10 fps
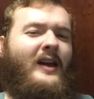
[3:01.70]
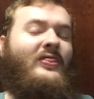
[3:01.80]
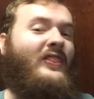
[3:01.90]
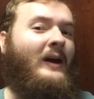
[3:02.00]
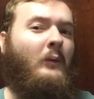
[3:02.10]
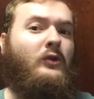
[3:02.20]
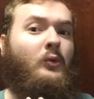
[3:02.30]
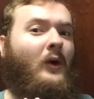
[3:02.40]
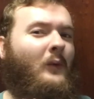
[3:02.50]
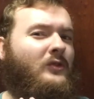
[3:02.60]
and that was
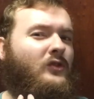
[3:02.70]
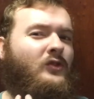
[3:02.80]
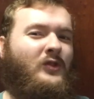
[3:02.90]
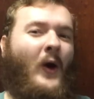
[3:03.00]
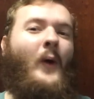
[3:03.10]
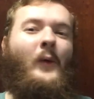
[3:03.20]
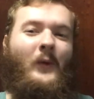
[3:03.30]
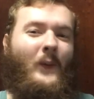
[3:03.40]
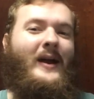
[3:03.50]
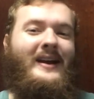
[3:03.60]
what was so
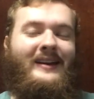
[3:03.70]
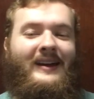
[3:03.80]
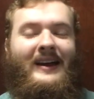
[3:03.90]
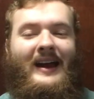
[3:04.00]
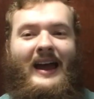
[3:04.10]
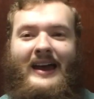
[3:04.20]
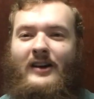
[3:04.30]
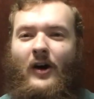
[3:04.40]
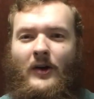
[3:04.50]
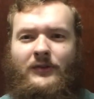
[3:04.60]
great. And
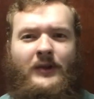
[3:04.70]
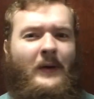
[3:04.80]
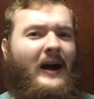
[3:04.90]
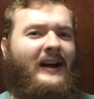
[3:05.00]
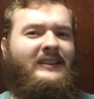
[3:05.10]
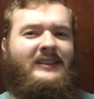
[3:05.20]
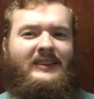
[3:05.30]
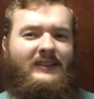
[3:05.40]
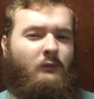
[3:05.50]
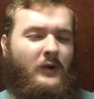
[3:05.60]
also, I
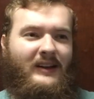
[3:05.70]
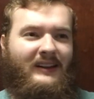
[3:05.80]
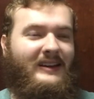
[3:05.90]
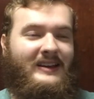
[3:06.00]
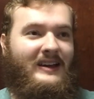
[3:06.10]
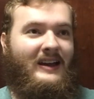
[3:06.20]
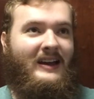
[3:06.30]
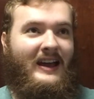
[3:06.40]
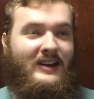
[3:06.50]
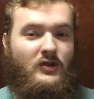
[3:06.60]
really
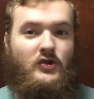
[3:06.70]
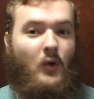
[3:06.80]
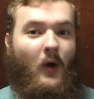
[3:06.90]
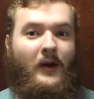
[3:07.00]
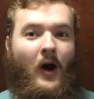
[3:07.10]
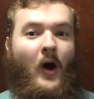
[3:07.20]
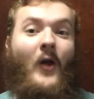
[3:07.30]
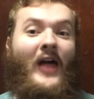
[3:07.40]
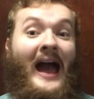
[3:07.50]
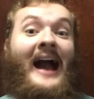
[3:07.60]
enjoyed
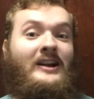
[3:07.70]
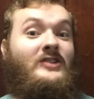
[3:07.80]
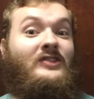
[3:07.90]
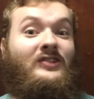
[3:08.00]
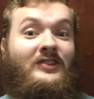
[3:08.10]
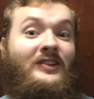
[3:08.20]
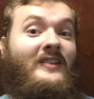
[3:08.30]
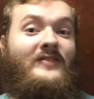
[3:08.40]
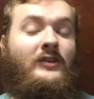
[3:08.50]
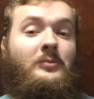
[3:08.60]
all the actresses
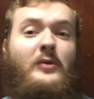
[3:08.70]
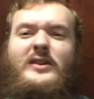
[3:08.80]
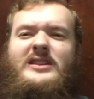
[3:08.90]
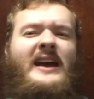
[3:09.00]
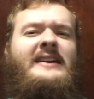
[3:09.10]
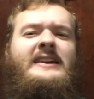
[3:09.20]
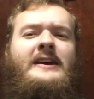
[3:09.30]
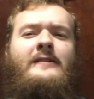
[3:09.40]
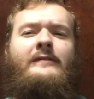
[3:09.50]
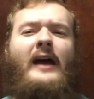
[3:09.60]
in this movie. They
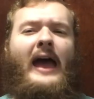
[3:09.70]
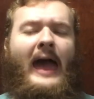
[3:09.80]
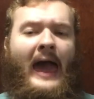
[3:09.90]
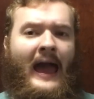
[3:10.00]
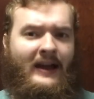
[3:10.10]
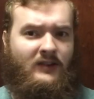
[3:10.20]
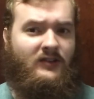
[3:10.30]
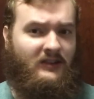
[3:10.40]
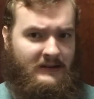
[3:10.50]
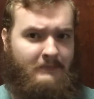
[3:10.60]
give
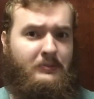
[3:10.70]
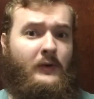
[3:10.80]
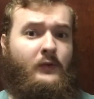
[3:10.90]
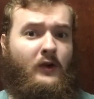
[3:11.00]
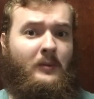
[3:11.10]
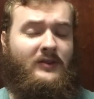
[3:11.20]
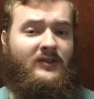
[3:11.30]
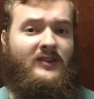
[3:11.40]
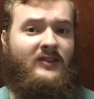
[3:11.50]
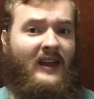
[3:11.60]
excellent
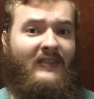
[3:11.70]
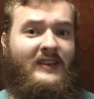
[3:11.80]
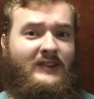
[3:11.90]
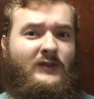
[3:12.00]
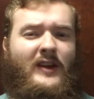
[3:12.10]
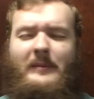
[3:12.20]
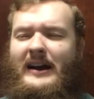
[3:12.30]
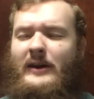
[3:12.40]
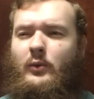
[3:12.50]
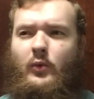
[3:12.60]
performances in this film,
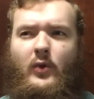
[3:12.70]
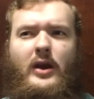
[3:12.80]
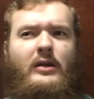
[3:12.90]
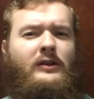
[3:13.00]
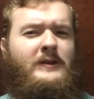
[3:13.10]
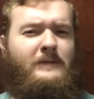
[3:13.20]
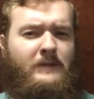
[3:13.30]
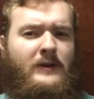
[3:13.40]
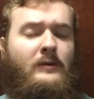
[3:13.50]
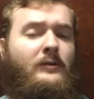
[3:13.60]
and I really
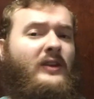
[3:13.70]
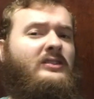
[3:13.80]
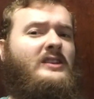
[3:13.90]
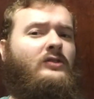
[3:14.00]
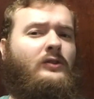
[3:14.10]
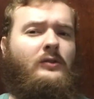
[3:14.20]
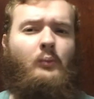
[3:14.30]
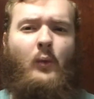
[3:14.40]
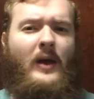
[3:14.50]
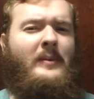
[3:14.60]
feel that these
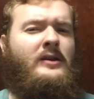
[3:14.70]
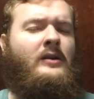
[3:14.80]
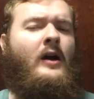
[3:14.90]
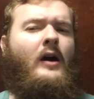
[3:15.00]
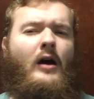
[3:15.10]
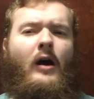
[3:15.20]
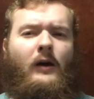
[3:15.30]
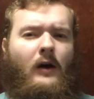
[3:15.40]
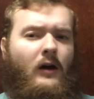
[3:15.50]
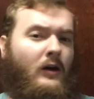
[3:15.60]
women
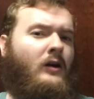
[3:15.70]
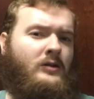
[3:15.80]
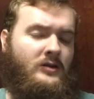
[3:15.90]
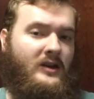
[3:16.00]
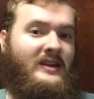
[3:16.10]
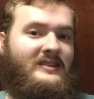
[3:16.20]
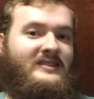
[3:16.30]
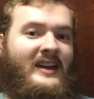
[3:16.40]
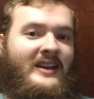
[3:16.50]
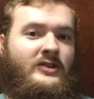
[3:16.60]
are all in
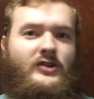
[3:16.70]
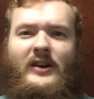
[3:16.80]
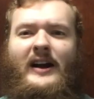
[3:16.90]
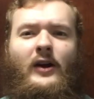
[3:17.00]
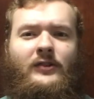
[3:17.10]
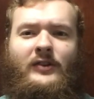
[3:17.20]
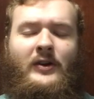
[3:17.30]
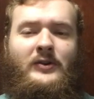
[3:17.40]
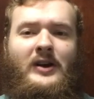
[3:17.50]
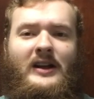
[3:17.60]
danger. I
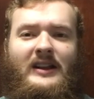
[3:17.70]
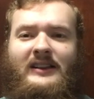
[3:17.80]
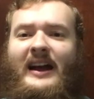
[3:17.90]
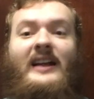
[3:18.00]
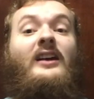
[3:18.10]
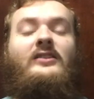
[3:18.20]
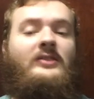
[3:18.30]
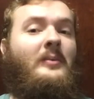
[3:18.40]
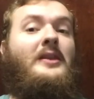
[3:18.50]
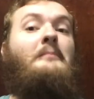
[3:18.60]
also like
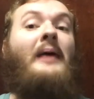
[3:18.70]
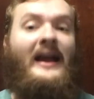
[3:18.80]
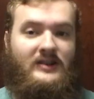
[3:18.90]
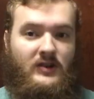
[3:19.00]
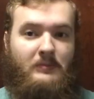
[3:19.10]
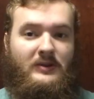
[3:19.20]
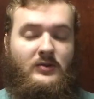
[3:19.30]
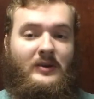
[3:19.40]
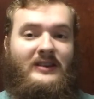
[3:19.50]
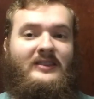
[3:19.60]
some of the banter
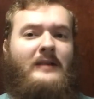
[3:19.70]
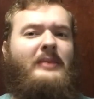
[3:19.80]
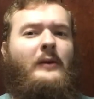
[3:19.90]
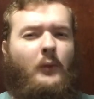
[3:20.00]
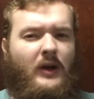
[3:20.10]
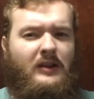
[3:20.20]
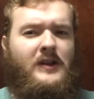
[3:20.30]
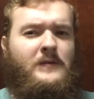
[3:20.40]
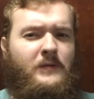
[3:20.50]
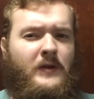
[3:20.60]
between them. They
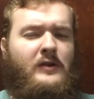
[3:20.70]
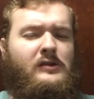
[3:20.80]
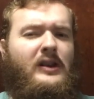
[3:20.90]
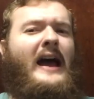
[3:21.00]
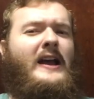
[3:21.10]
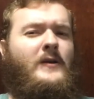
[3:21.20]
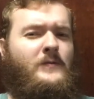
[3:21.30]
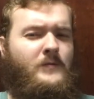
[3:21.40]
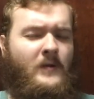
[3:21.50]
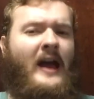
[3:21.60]
really feel like
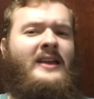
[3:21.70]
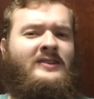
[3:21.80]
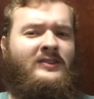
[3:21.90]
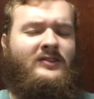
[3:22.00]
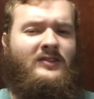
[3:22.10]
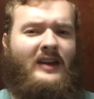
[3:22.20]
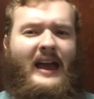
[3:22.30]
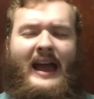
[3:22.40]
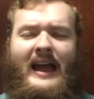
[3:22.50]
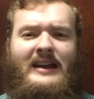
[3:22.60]
friends,
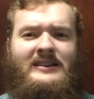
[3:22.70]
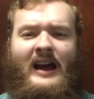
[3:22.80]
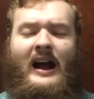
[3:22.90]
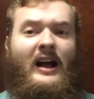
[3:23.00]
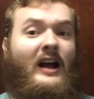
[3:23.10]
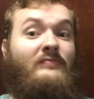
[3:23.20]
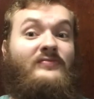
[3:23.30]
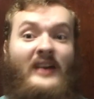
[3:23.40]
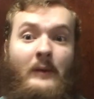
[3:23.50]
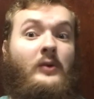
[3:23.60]
and I,
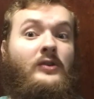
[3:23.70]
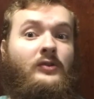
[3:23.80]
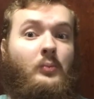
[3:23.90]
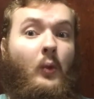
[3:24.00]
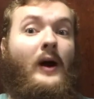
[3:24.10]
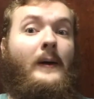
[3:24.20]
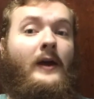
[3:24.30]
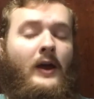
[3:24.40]
that was what